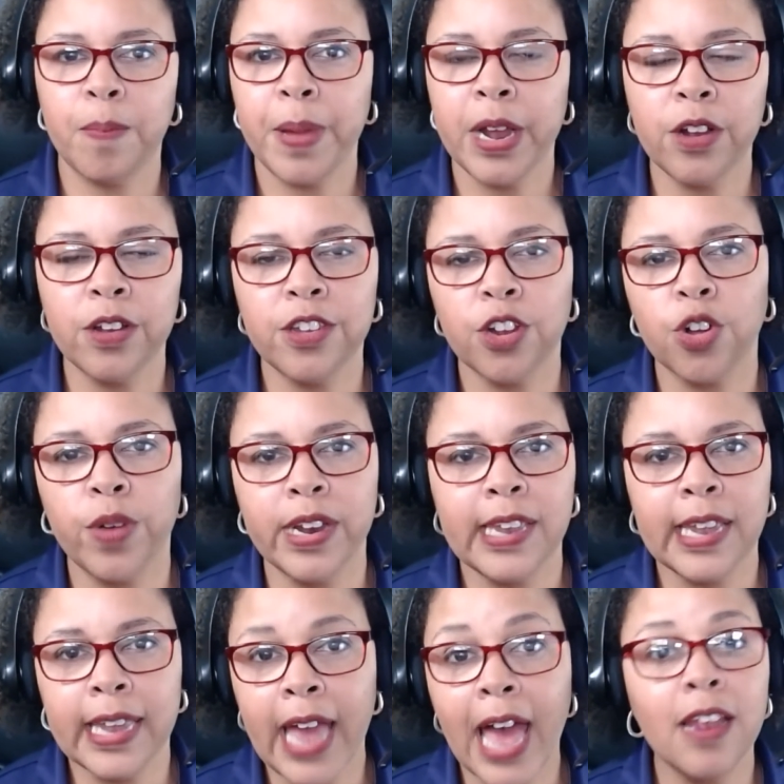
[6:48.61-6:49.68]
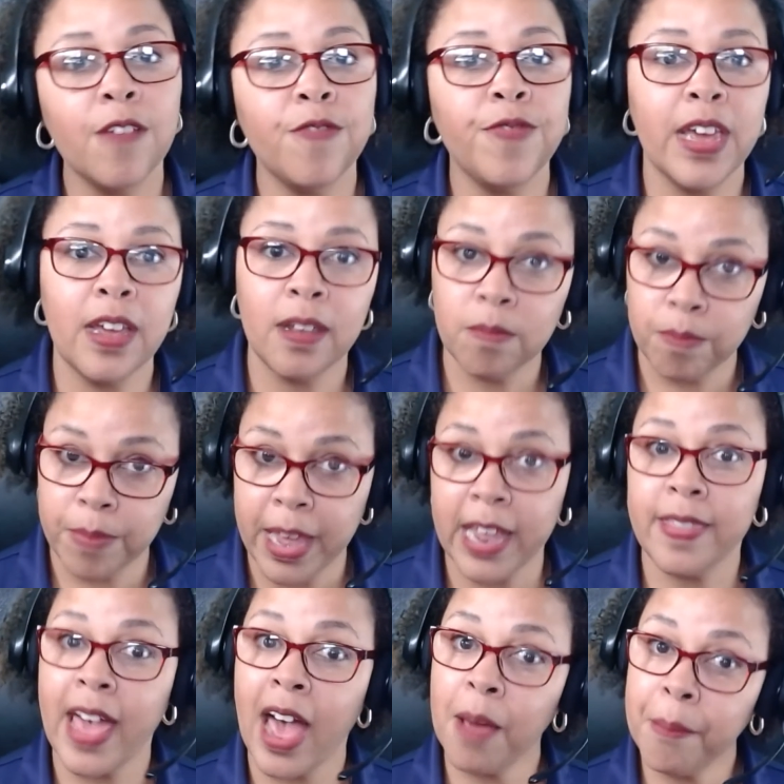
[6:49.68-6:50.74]
parents are going to get if they
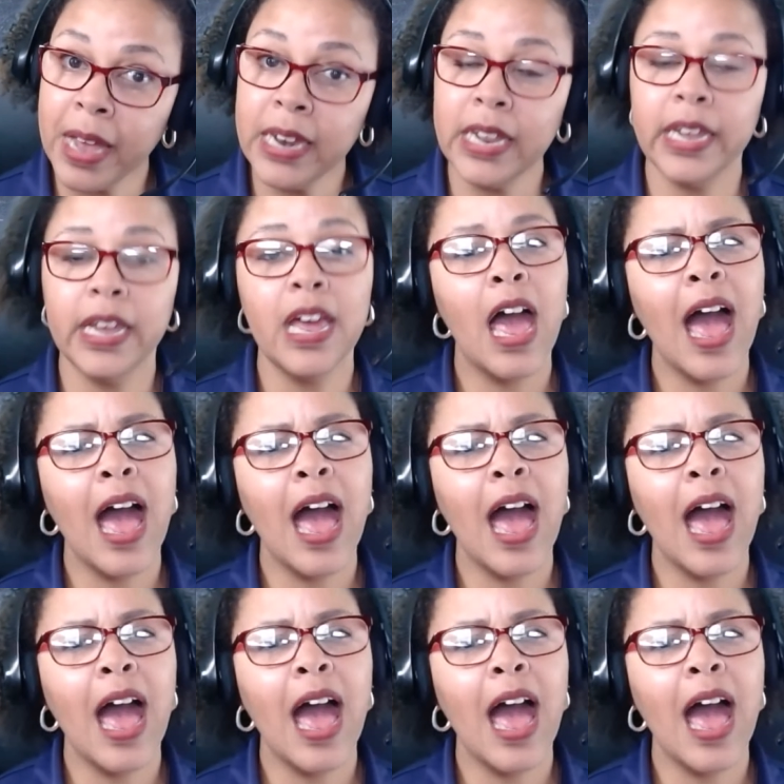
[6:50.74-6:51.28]
pay that money.